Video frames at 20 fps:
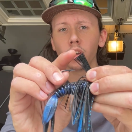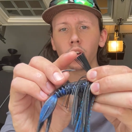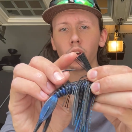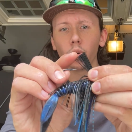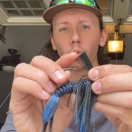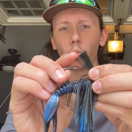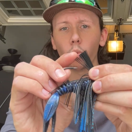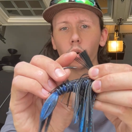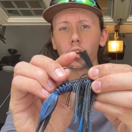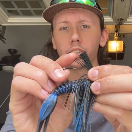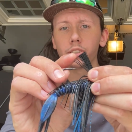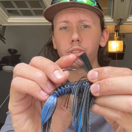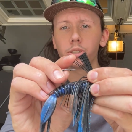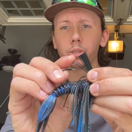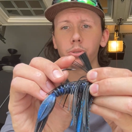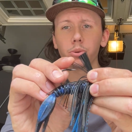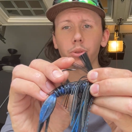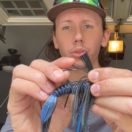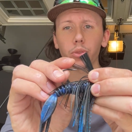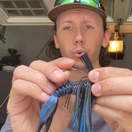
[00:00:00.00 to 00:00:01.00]
1,
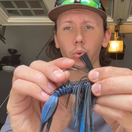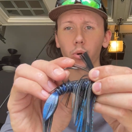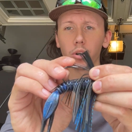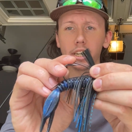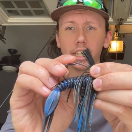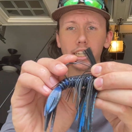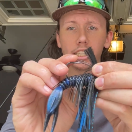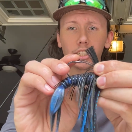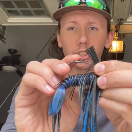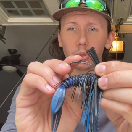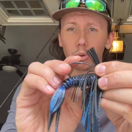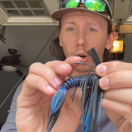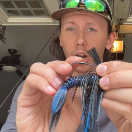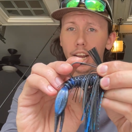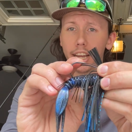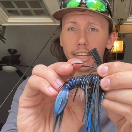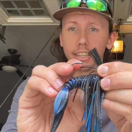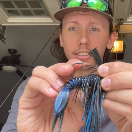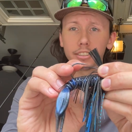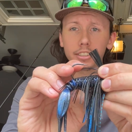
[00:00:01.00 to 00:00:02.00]
2, 3
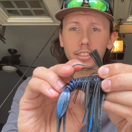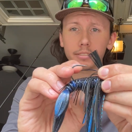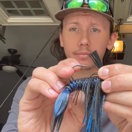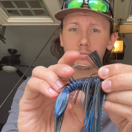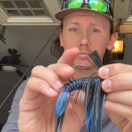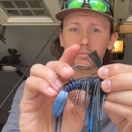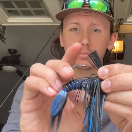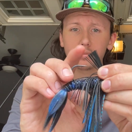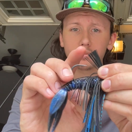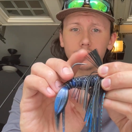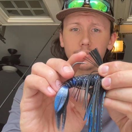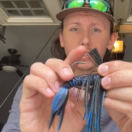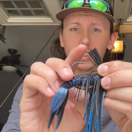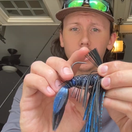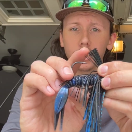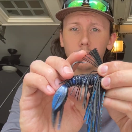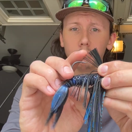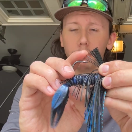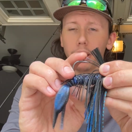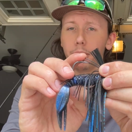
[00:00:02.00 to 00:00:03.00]
strands,
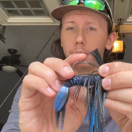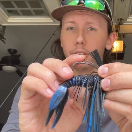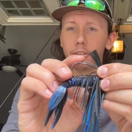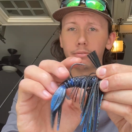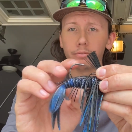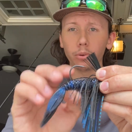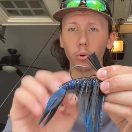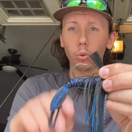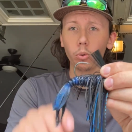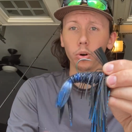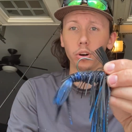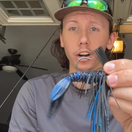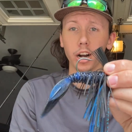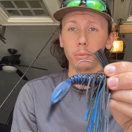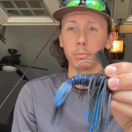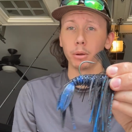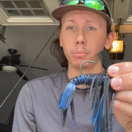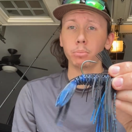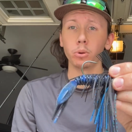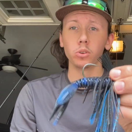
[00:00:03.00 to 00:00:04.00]
maybe 4. I'm going
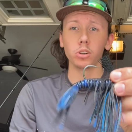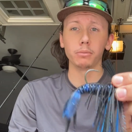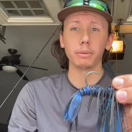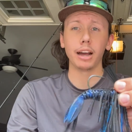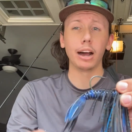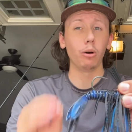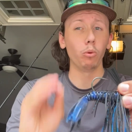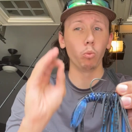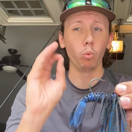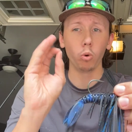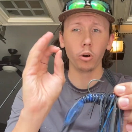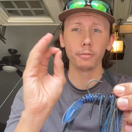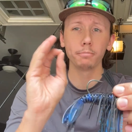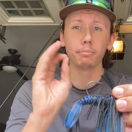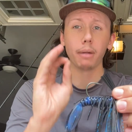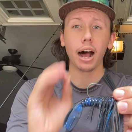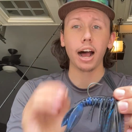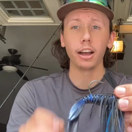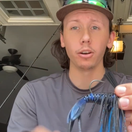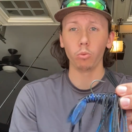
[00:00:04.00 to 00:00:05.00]
to pull them out one
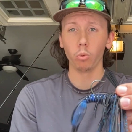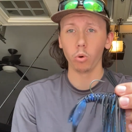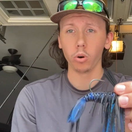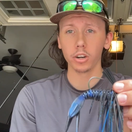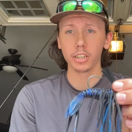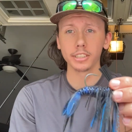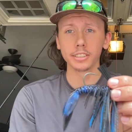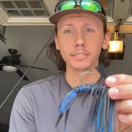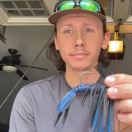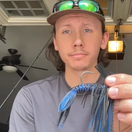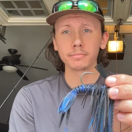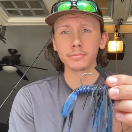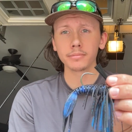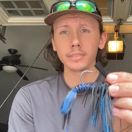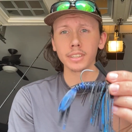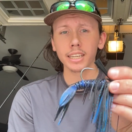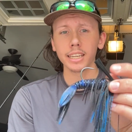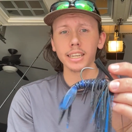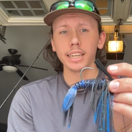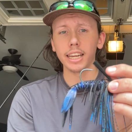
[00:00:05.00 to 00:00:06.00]
by one
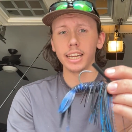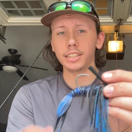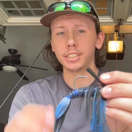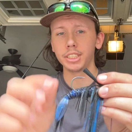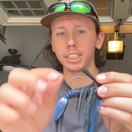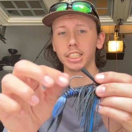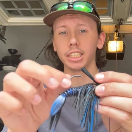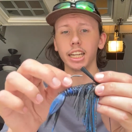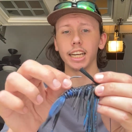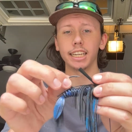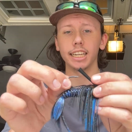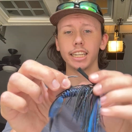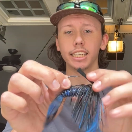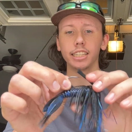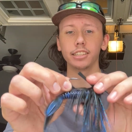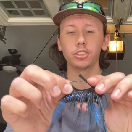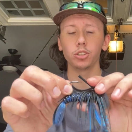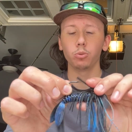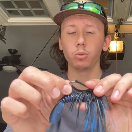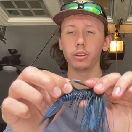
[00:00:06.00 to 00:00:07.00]
until I get
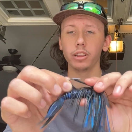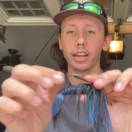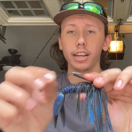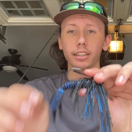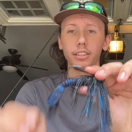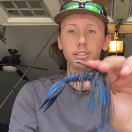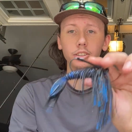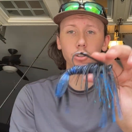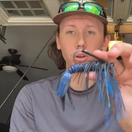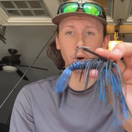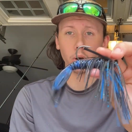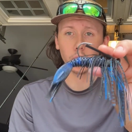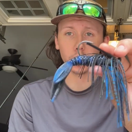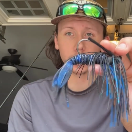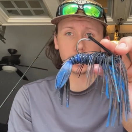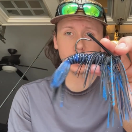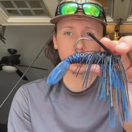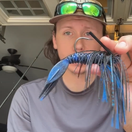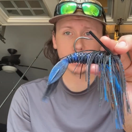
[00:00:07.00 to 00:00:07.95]
it to where that guard